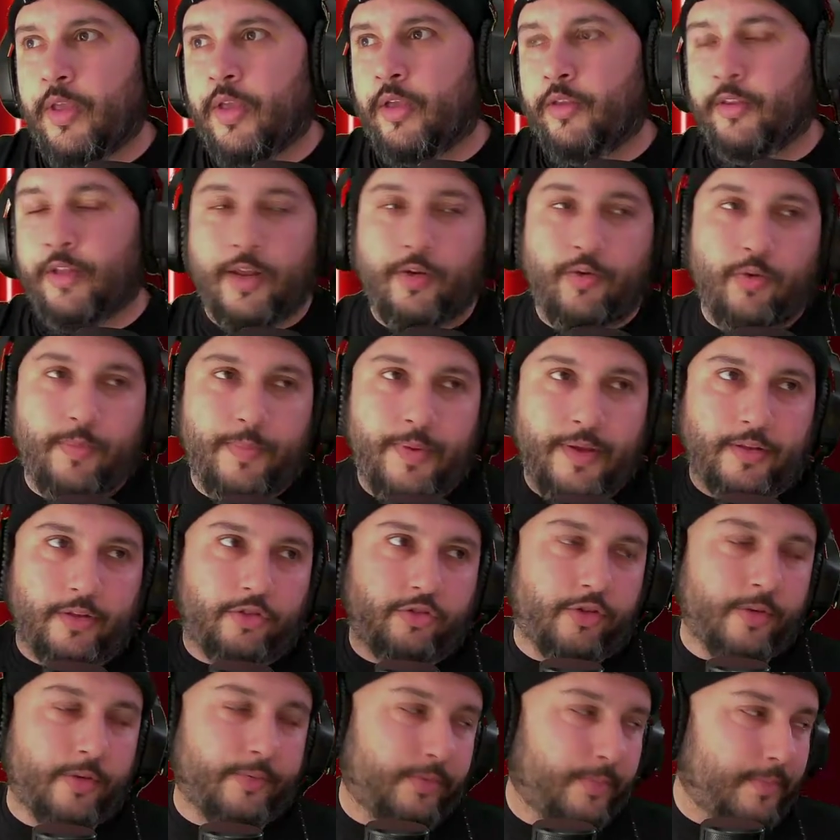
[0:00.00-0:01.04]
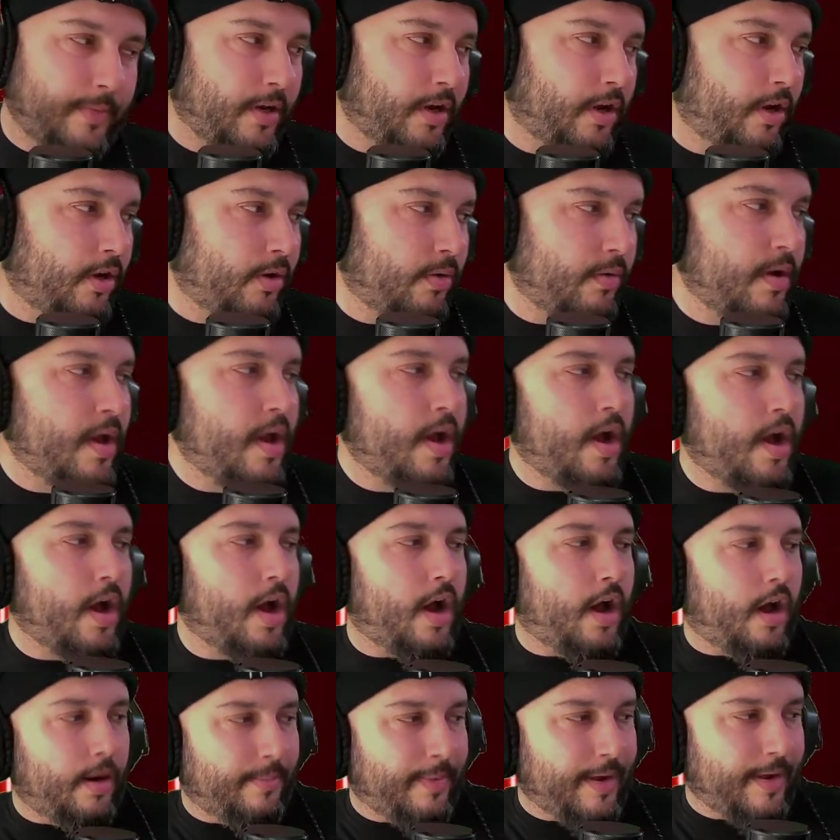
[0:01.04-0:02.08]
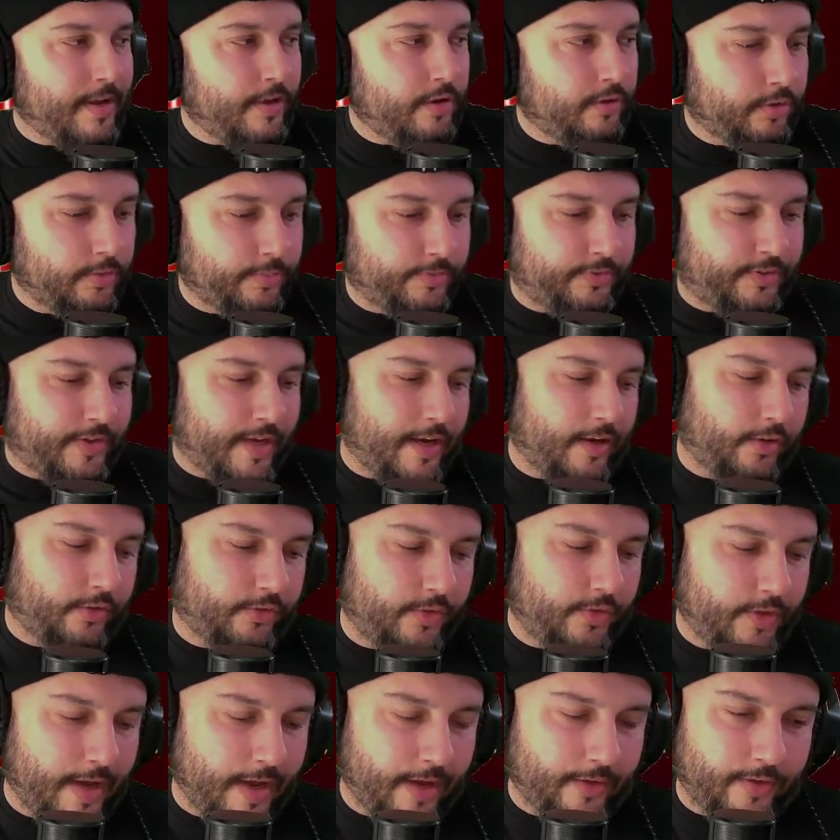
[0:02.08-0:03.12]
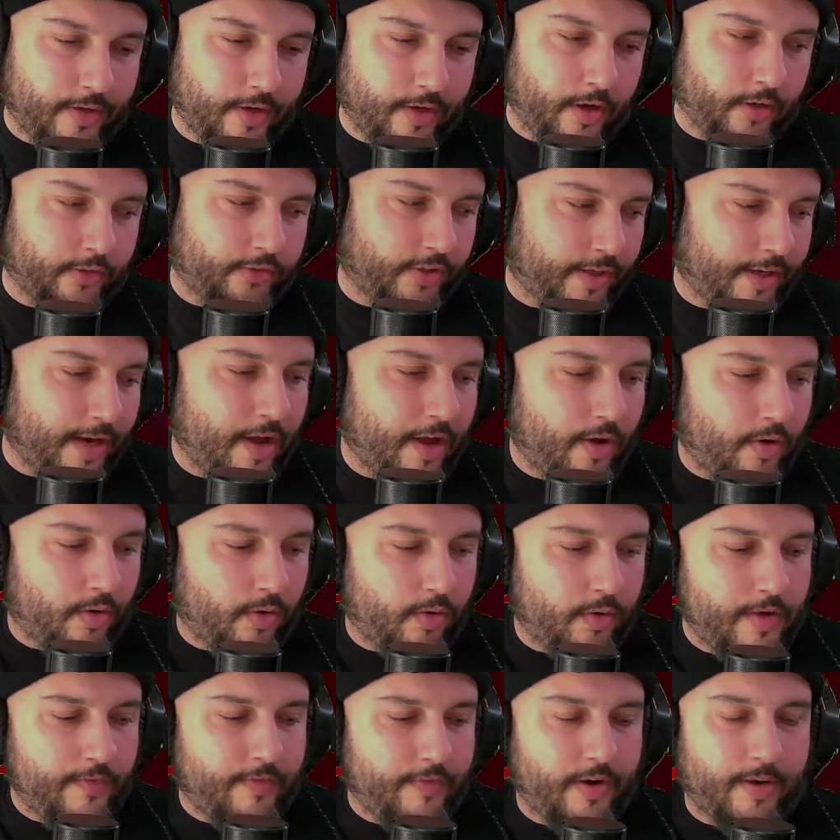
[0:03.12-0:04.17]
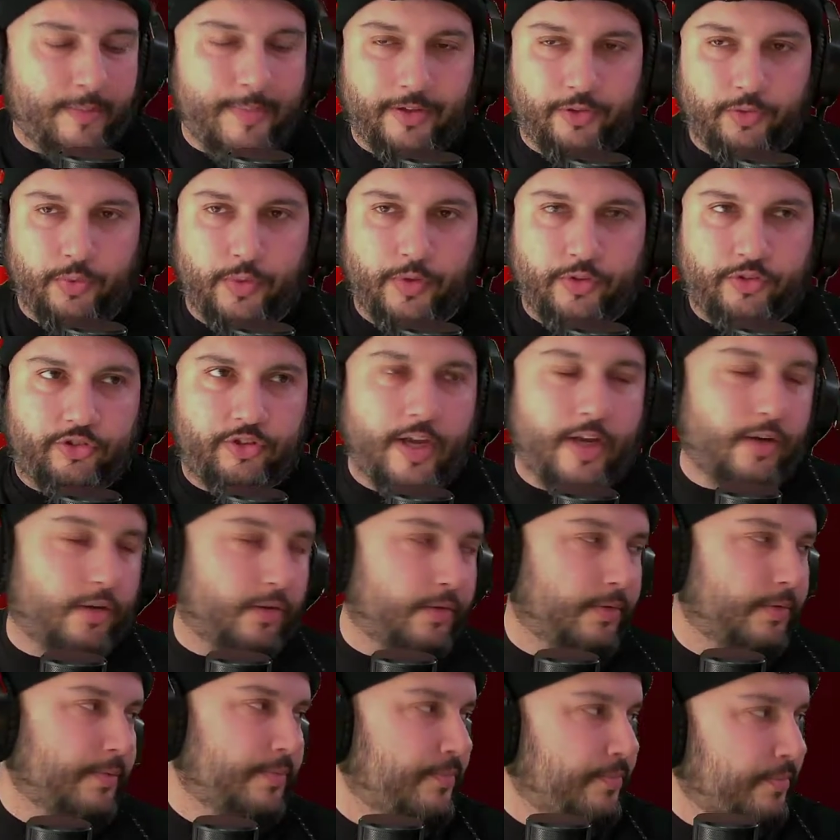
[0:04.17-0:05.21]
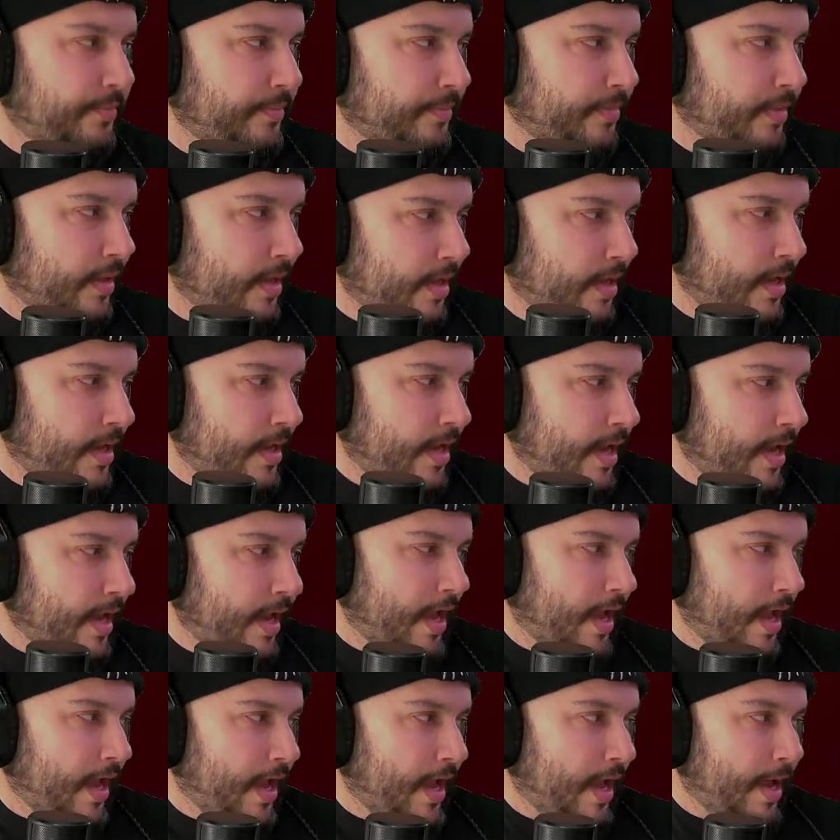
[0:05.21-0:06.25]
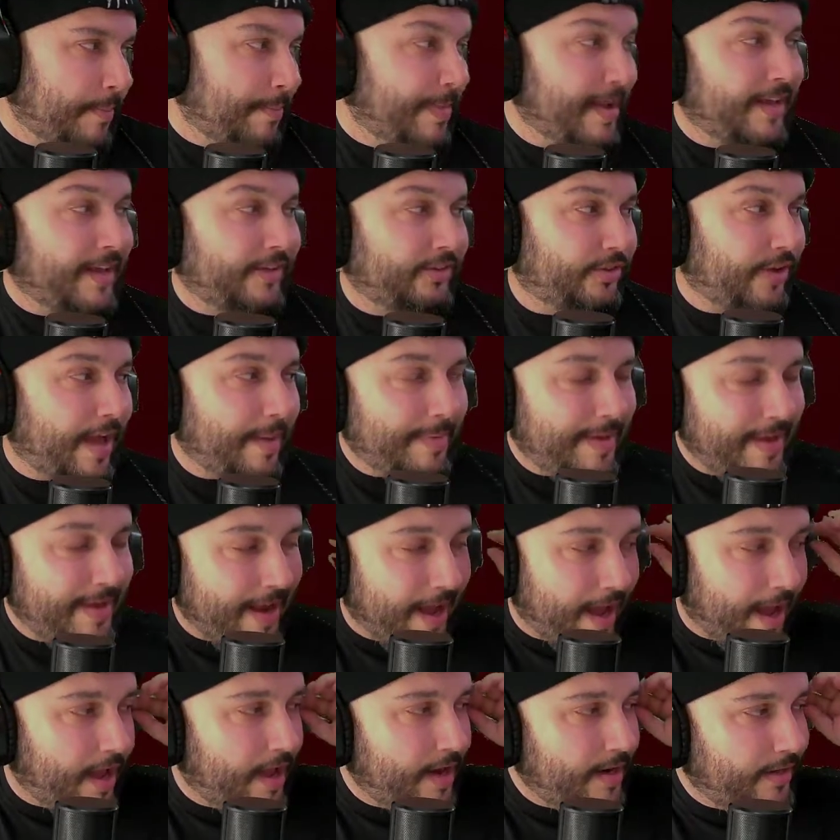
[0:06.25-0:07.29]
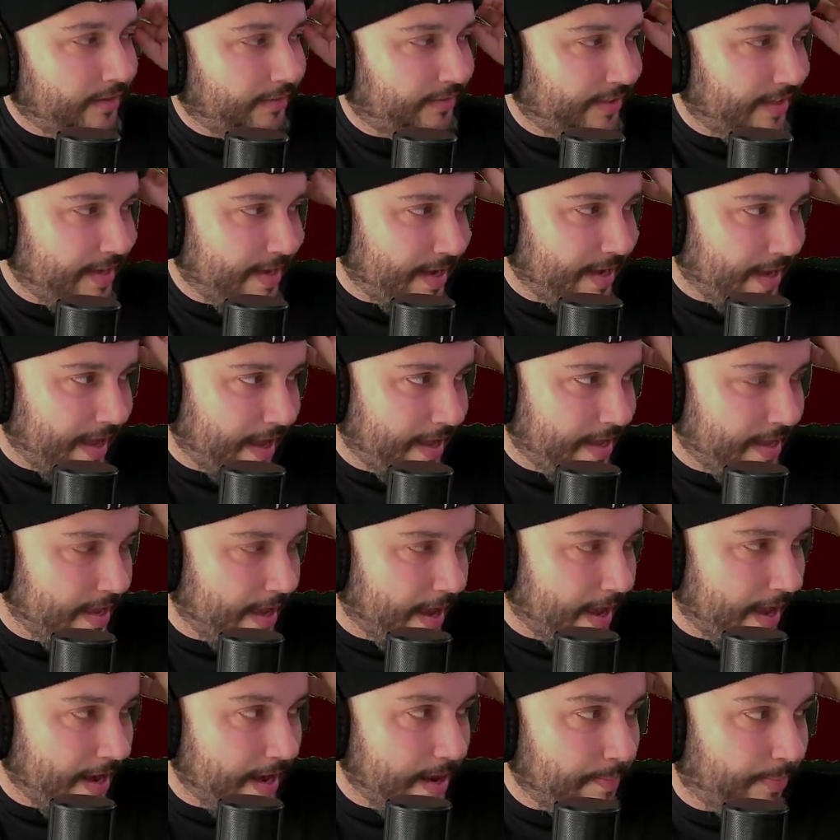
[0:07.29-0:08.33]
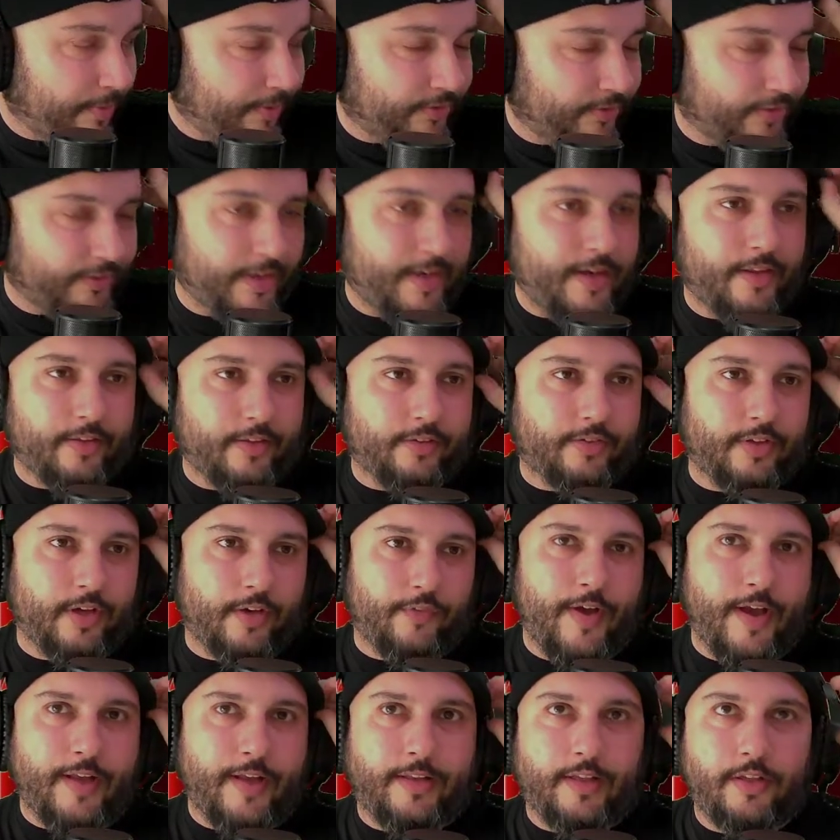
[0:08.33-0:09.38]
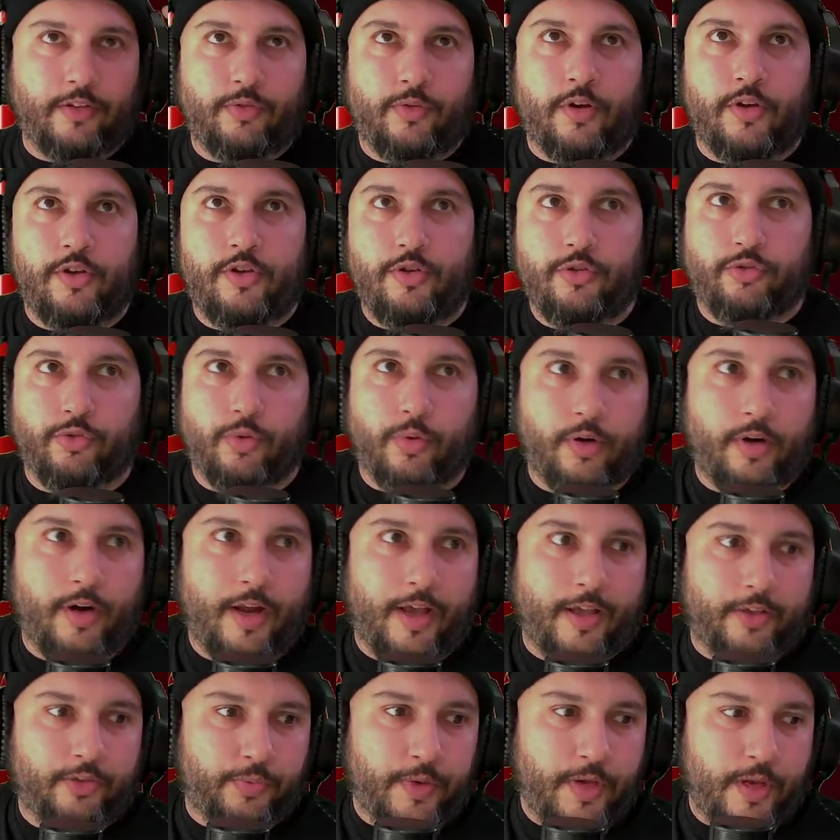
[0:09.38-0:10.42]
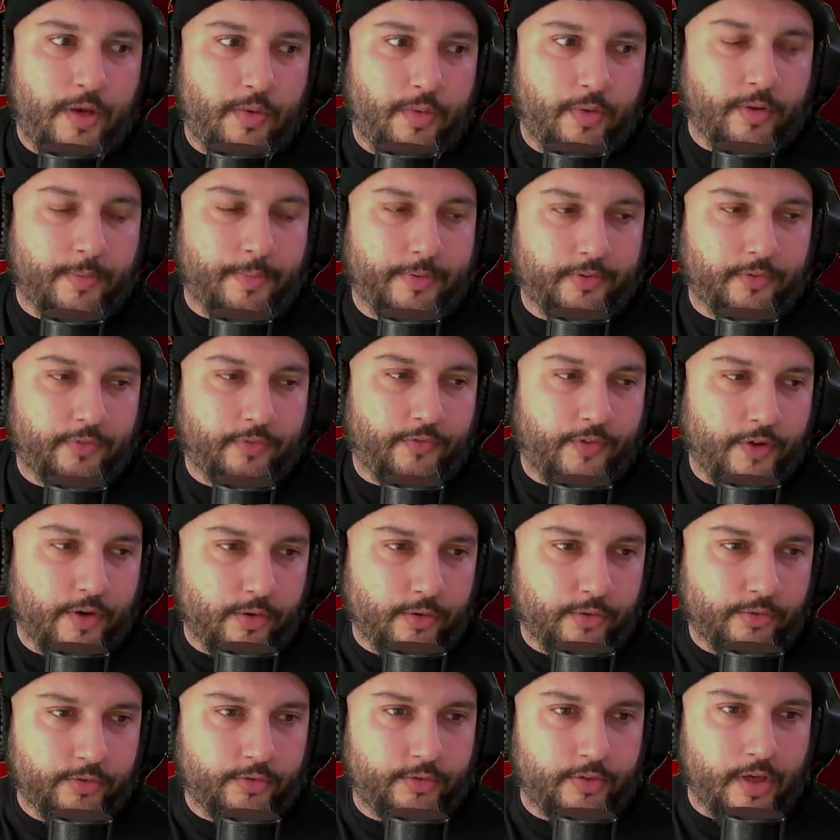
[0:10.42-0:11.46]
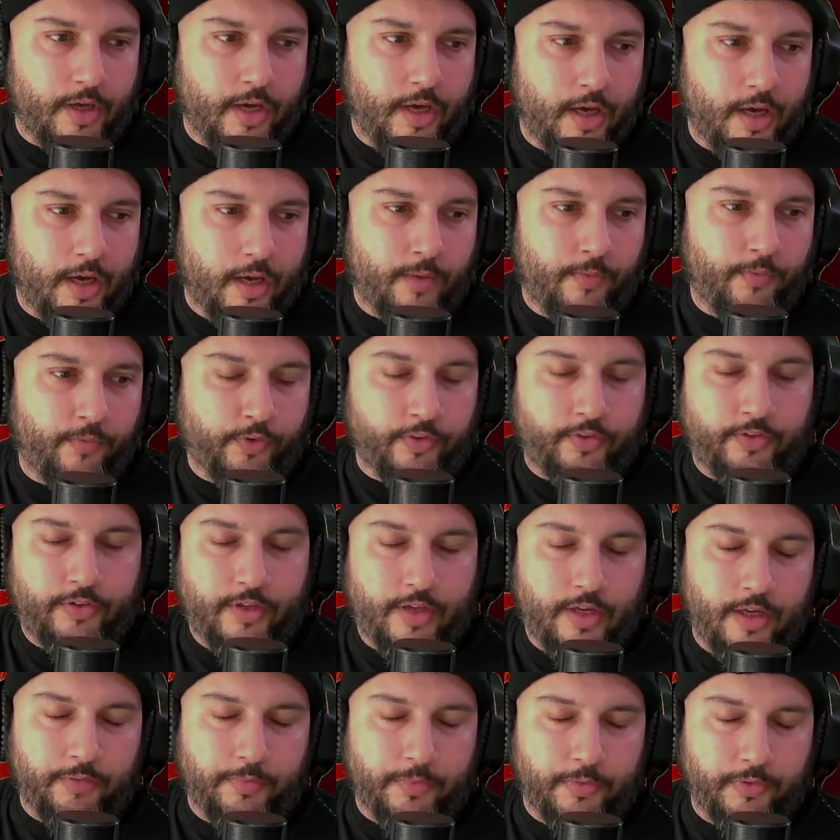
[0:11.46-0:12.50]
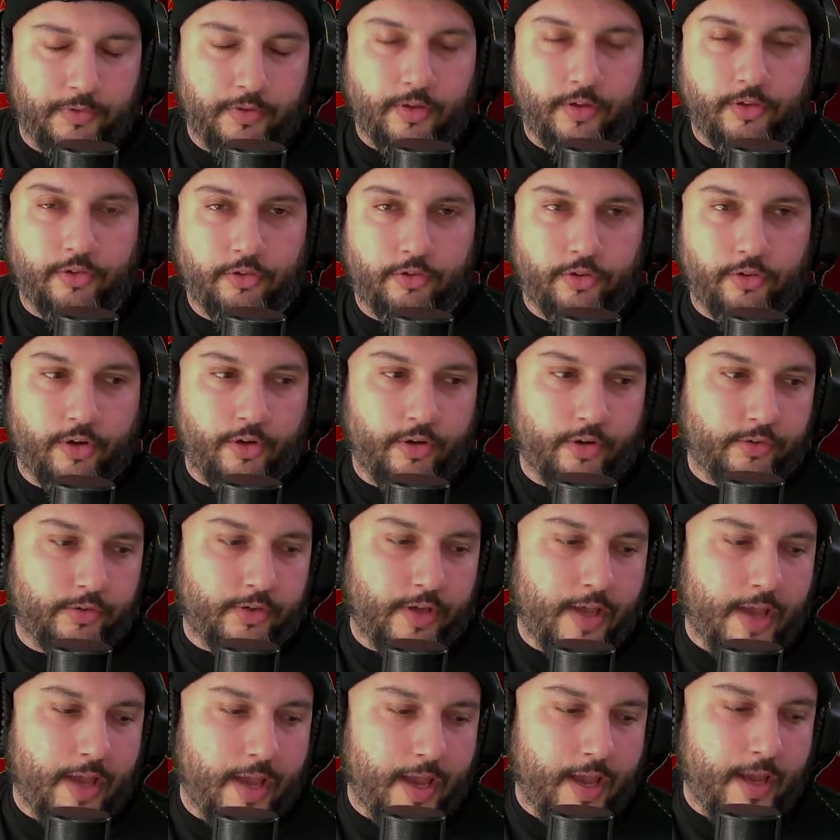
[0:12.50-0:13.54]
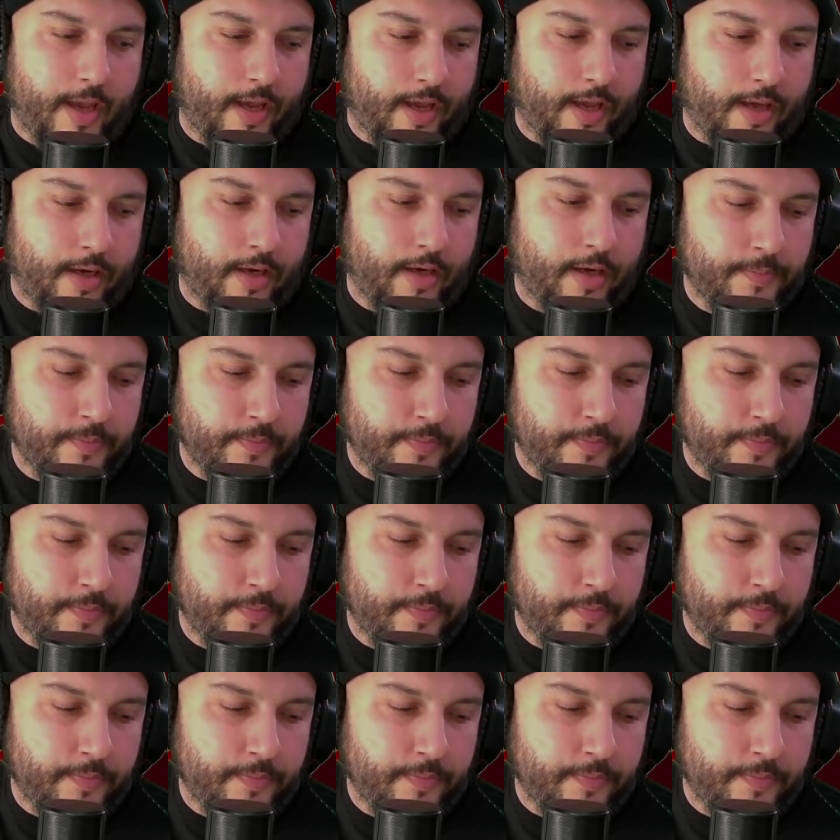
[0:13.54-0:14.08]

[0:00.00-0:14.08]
The link will be in the description below on my YouTube channel, so you guys can all check it out, or even on my Twitch channel. Yeah, so I mean, honestly, I didn't purchase any of the stuff. I did do a huge order last week with a bunch of Funkos for Teenage Mutant Ninja Turtles and